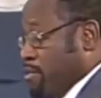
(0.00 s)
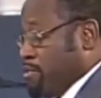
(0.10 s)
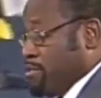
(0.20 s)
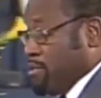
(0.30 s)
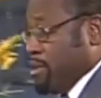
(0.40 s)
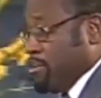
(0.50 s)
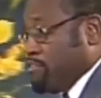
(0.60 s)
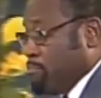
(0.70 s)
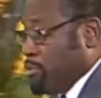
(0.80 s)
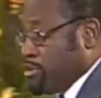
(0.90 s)
At least
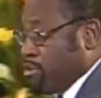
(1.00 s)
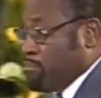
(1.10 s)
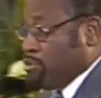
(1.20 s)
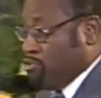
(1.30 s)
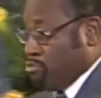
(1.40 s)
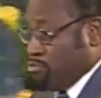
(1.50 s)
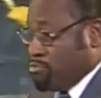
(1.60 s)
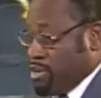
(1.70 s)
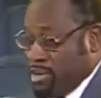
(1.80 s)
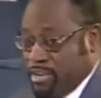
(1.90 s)
point number two,
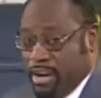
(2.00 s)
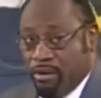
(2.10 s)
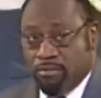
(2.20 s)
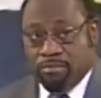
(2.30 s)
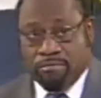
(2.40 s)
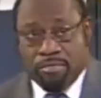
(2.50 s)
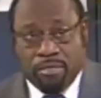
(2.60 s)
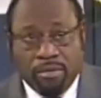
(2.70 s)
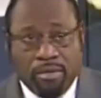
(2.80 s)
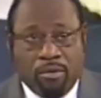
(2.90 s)
write it down.
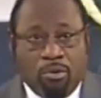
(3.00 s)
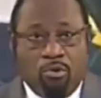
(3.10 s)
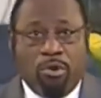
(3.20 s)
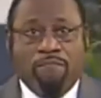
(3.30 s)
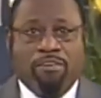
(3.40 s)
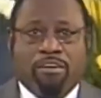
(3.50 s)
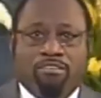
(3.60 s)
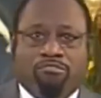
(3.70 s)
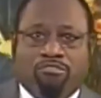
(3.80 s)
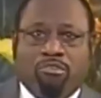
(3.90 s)
Whoever
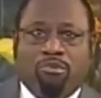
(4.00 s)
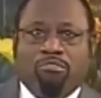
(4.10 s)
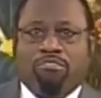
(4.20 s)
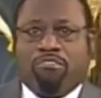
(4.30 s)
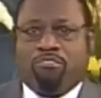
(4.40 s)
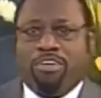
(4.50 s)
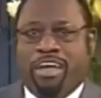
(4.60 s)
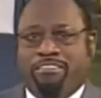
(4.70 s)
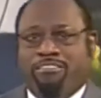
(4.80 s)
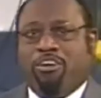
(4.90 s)
controls or
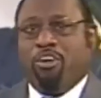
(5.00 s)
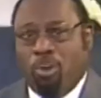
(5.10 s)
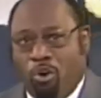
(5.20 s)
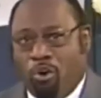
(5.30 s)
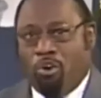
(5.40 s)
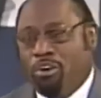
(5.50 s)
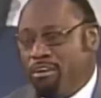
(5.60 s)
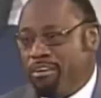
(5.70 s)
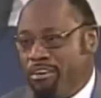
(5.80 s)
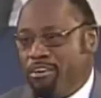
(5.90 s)
creates the law
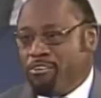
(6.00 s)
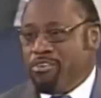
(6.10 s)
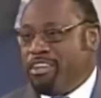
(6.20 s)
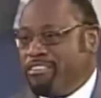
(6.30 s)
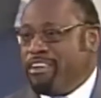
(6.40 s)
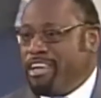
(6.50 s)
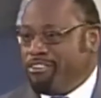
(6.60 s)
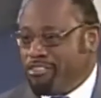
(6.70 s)
creates the nation.